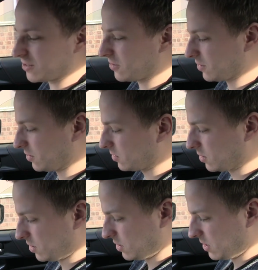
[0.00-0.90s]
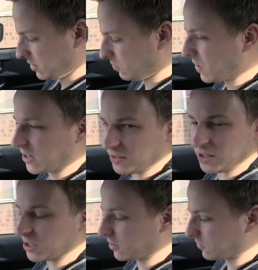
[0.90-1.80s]
You're not gonna. They'll make it
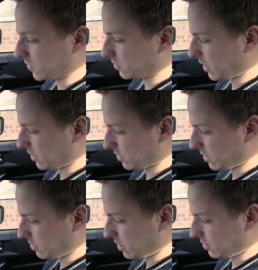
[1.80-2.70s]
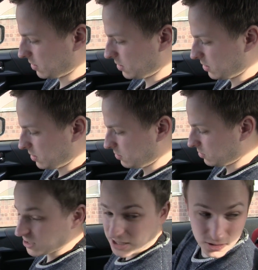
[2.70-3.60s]
so you can't feel that and hear that.
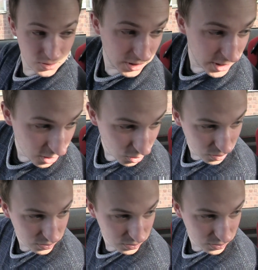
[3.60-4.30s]
Whereas this, because we've got no